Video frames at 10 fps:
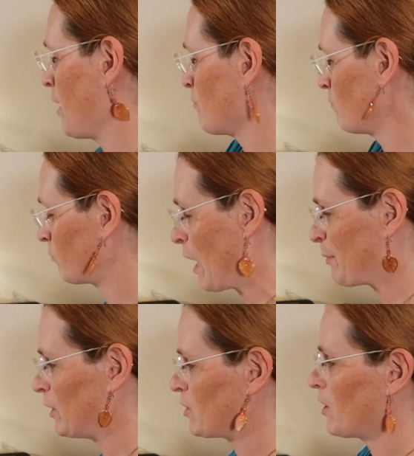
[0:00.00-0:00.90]
I'm
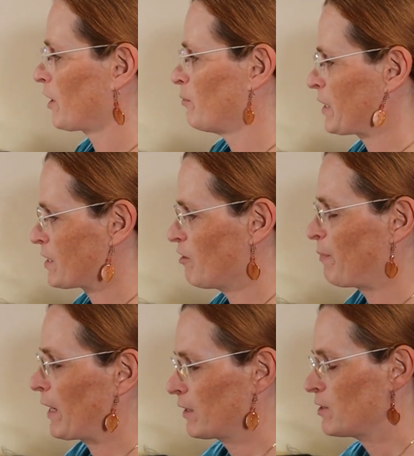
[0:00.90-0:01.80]
rapidly talking myself
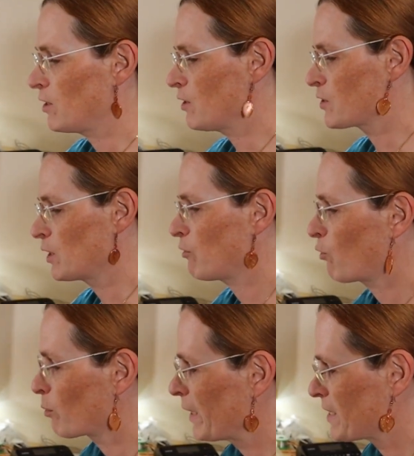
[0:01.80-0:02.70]
back into using the
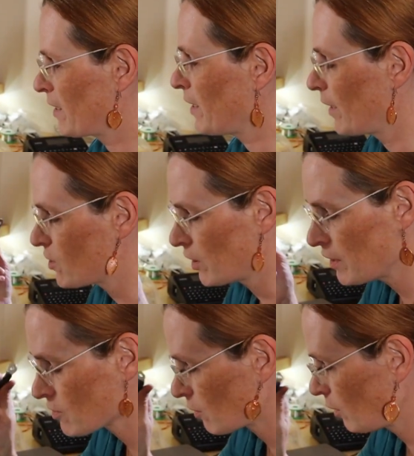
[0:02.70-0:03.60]
4x10 gauge, and
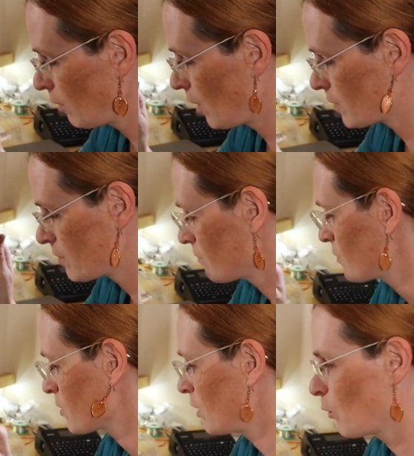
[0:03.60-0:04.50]
these are a lot
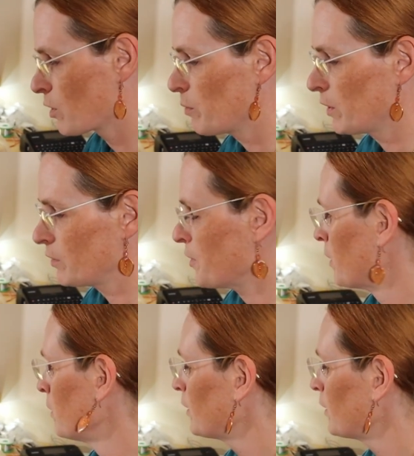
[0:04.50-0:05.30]
slower to build.